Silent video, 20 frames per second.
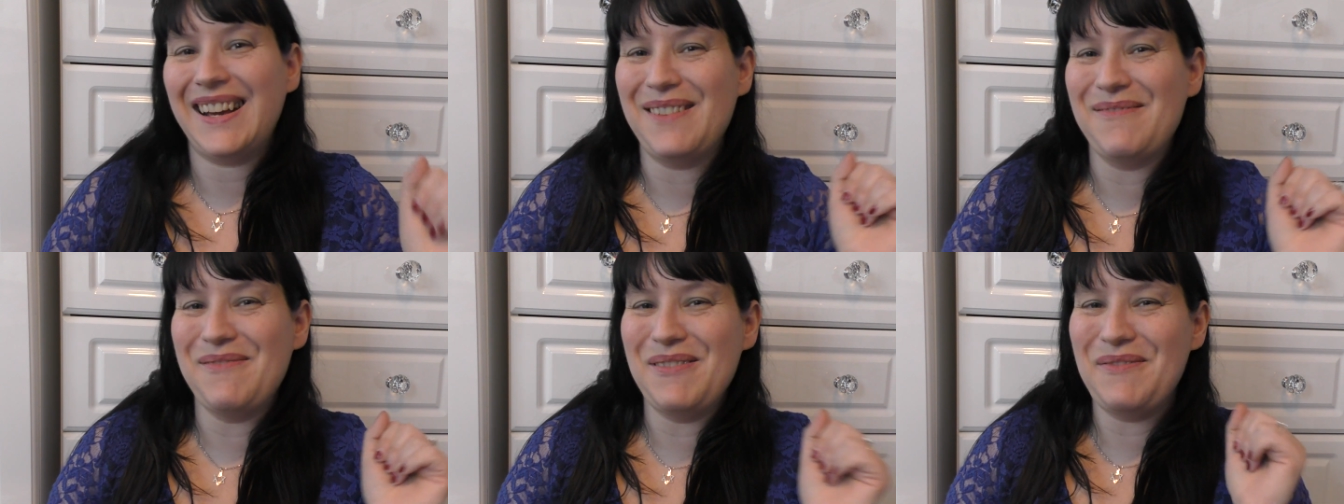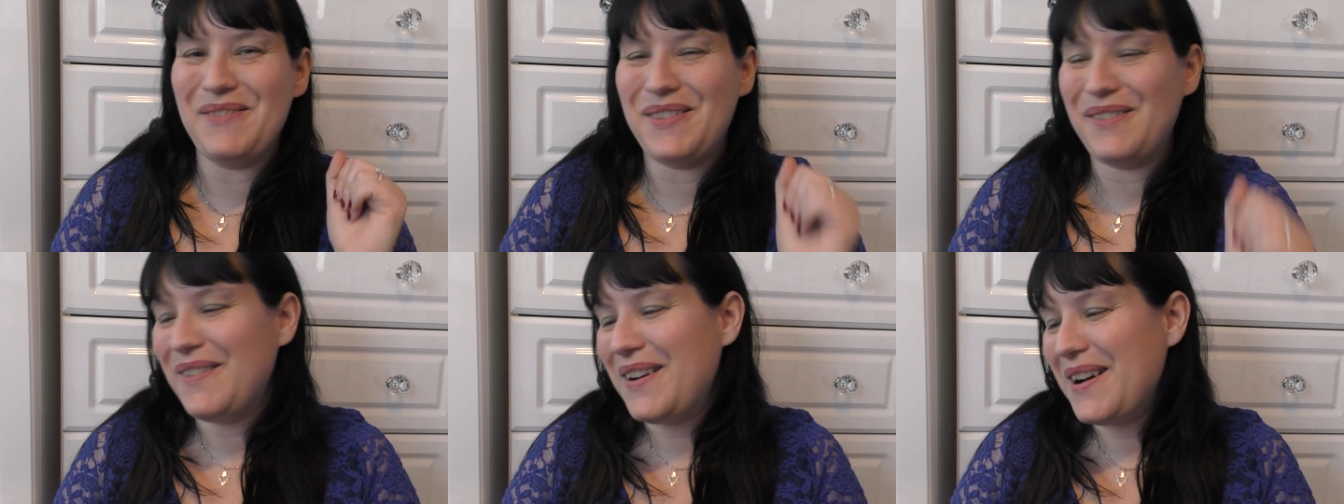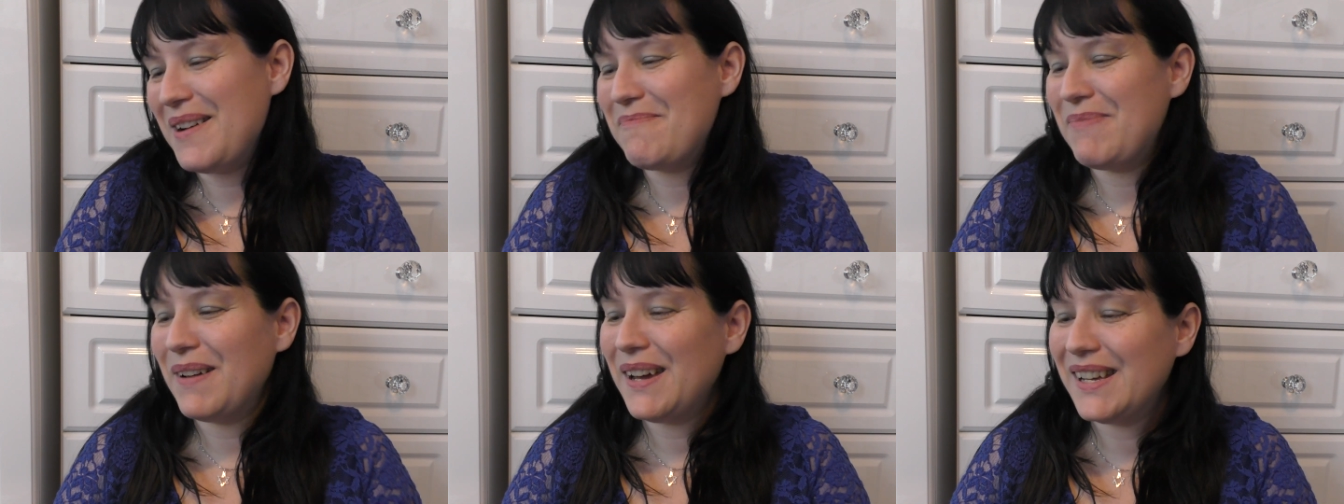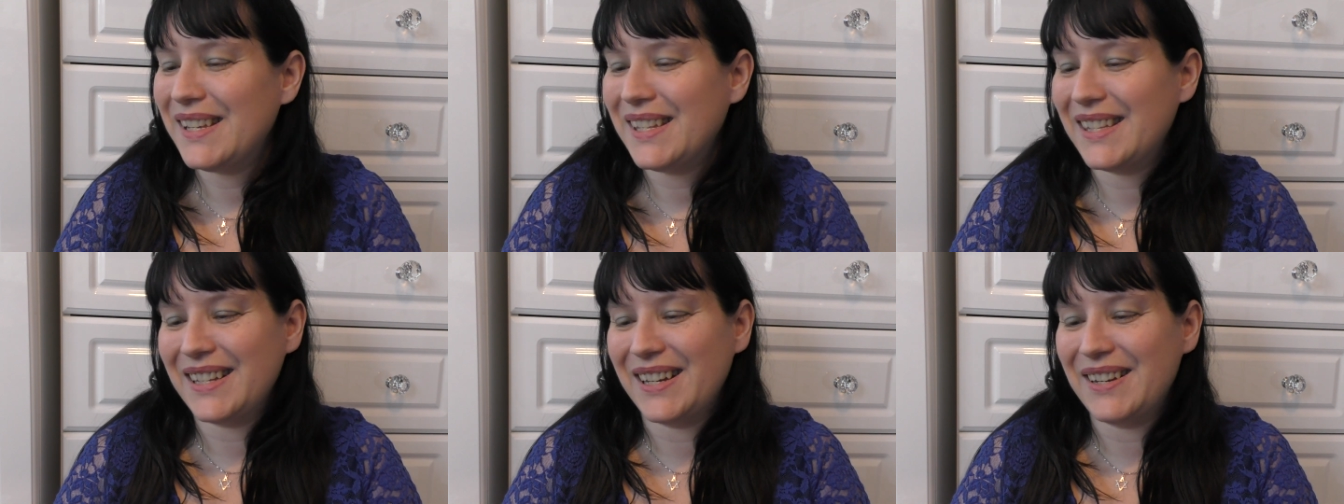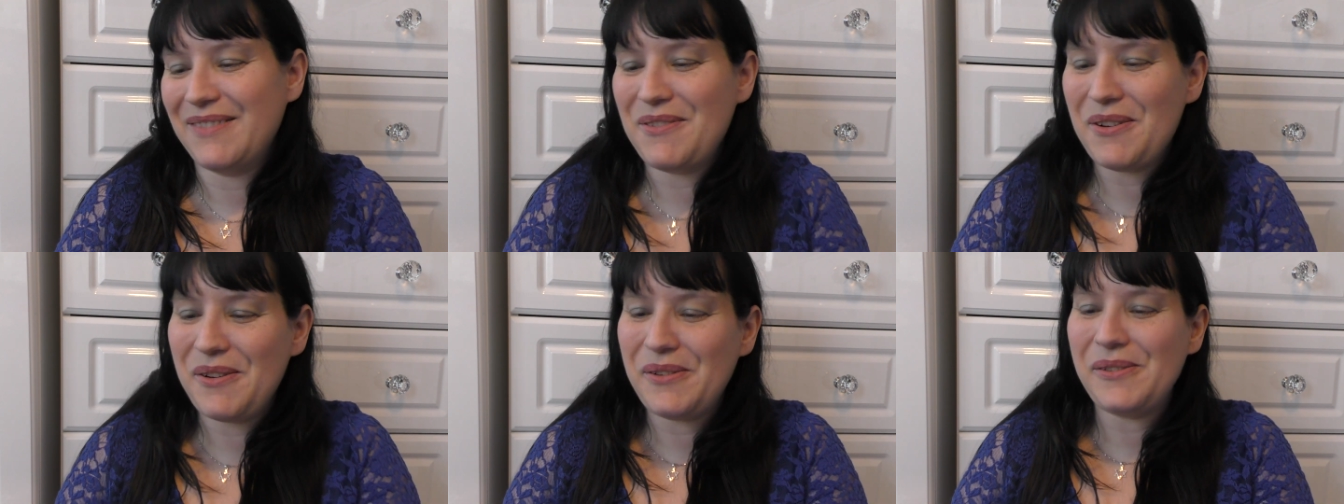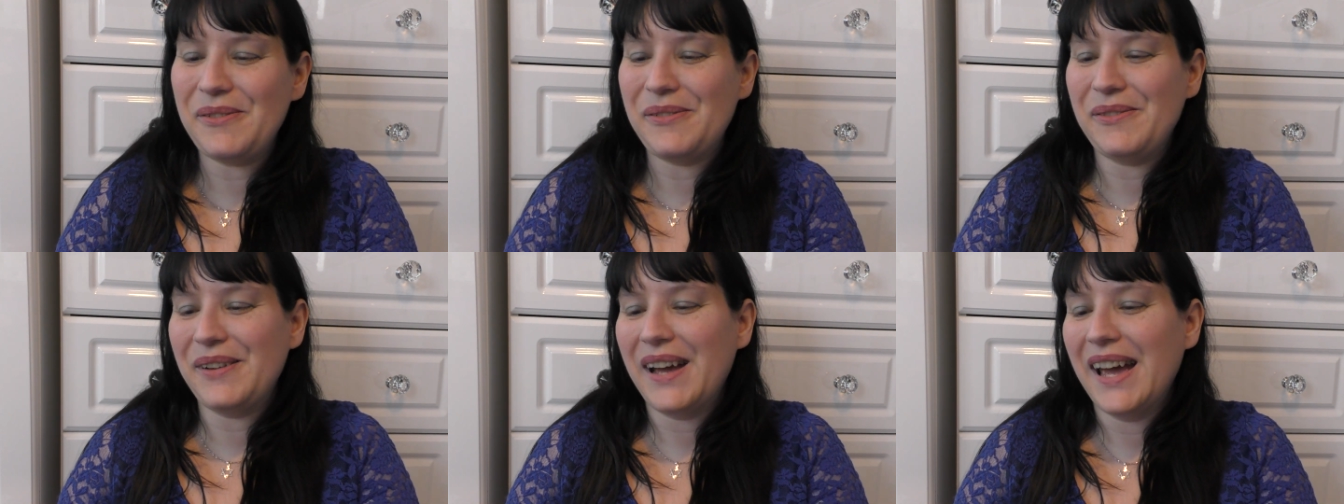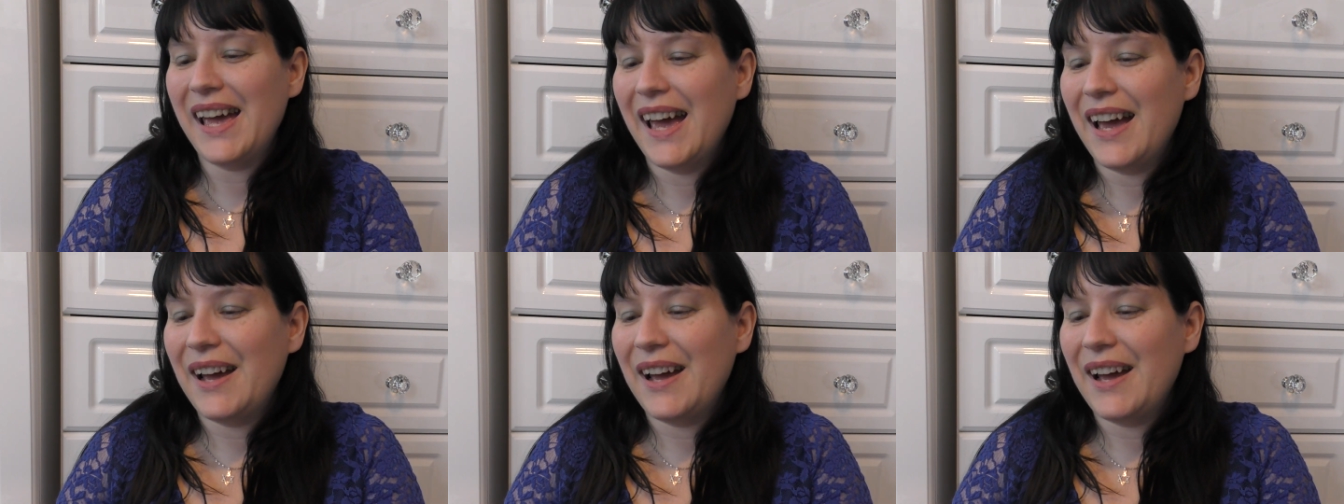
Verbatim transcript: I'm oh, with the right person. Woohoo!